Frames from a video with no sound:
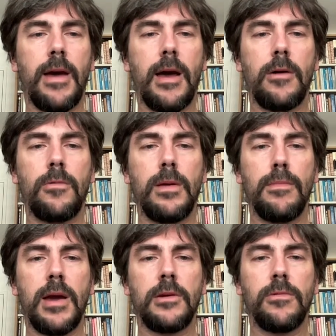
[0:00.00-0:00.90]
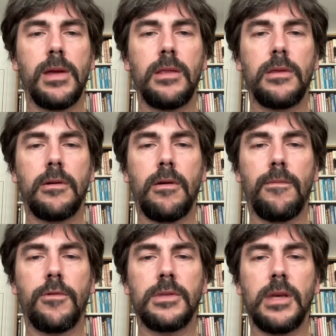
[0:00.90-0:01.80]
how we might read the
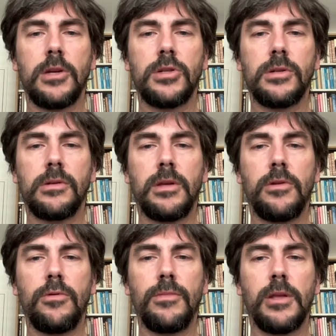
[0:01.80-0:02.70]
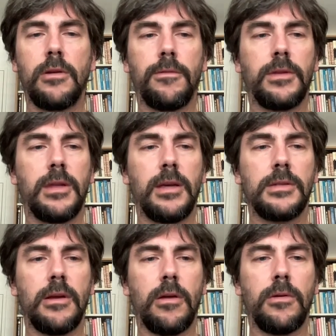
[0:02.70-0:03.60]
conversational denouement of
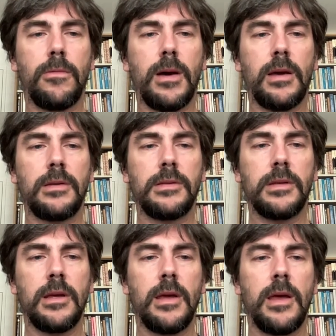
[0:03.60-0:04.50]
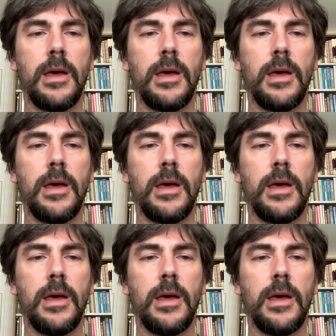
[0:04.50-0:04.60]
Dick's otherwise